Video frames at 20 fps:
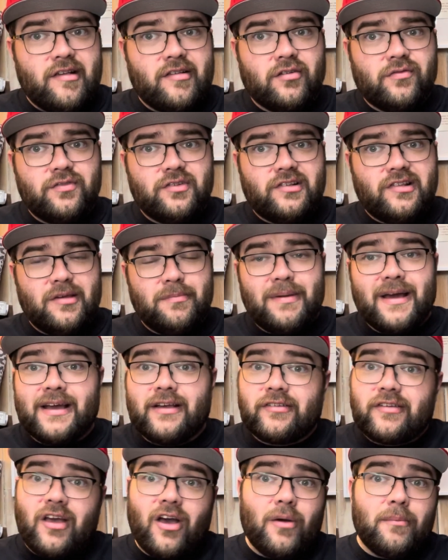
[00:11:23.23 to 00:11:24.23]
Obviously, beggars
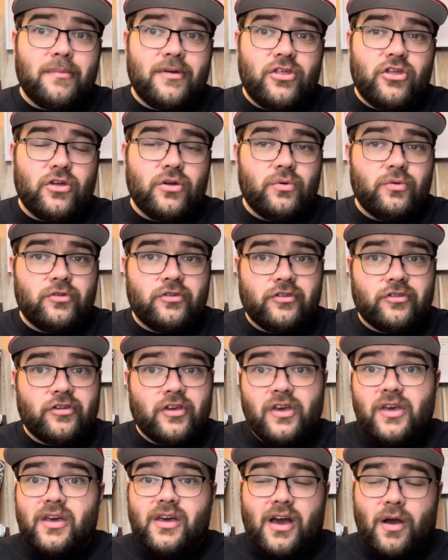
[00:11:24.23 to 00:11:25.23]
can't be choosers,
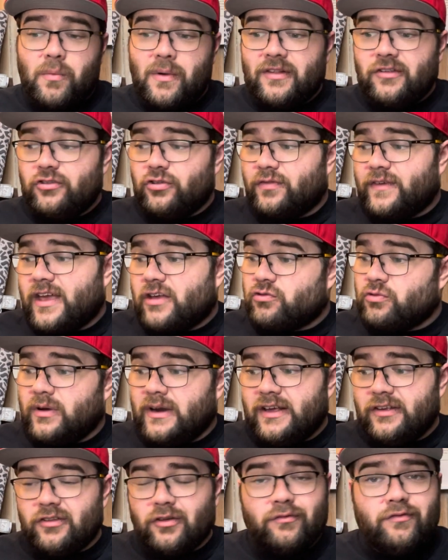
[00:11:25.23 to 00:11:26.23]
and when stuff gets
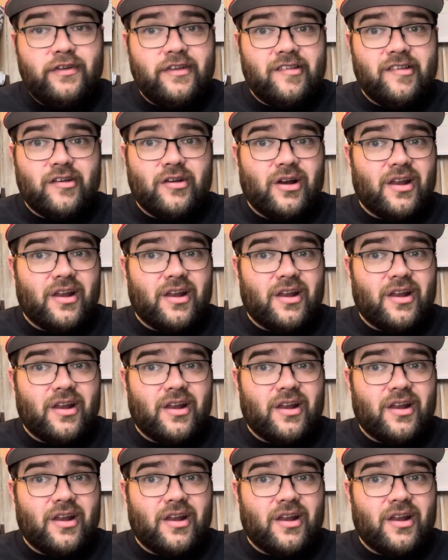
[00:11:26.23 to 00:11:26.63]
released on physical,